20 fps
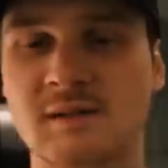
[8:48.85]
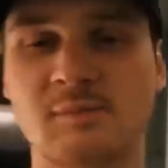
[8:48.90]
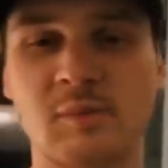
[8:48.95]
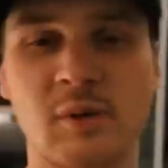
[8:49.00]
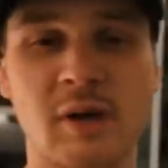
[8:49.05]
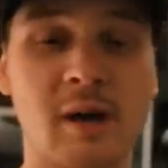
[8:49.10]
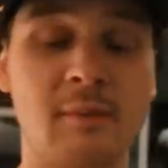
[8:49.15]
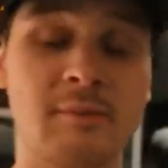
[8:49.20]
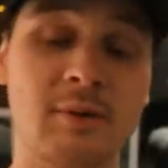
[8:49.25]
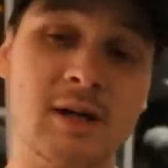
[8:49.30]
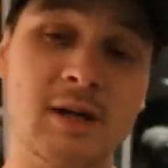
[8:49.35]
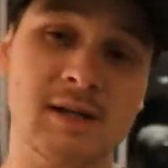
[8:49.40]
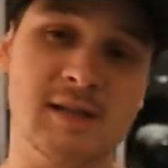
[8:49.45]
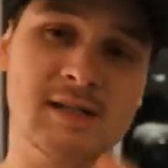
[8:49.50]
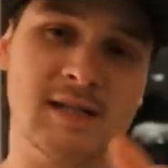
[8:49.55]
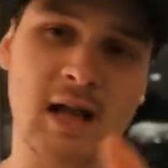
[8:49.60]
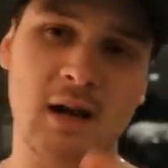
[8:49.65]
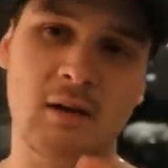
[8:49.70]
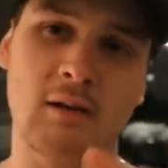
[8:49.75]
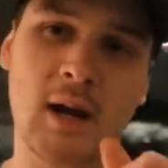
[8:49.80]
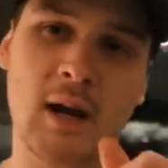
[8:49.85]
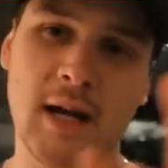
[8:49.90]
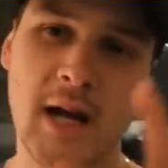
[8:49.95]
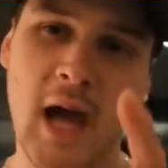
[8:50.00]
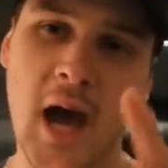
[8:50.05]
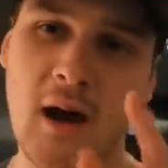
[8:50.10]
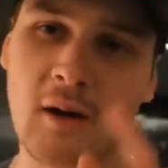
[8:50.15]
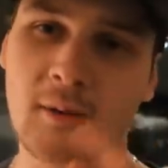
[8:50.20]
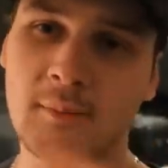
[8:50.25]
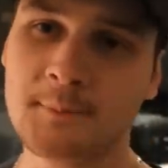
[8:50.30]
But I'm gonna say right
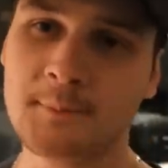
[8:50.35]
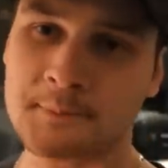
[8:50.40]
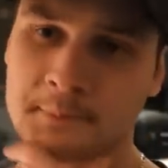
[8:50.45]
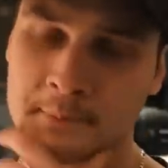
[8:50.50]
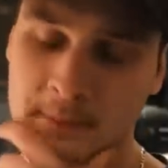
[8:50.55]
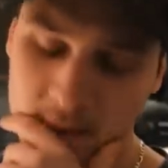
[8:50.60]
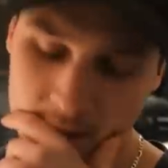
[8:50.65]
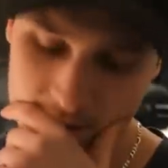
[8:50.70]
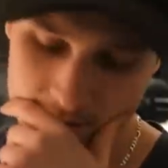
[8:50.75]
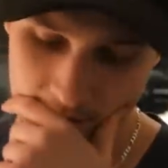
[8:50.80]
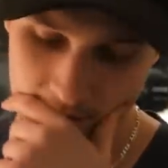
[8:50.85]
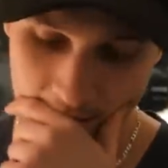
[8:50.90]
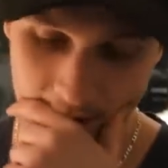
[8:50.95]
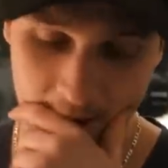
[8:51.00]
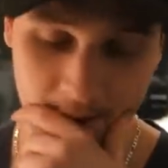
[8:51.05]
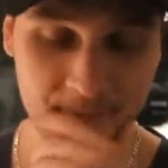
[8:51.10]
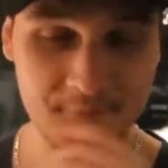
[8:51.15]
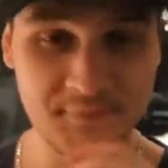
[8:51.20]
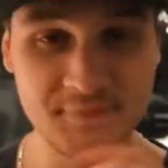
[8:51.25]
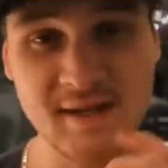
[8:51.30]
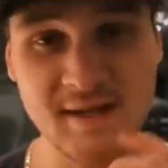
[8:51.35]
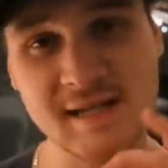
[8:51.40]
now, um,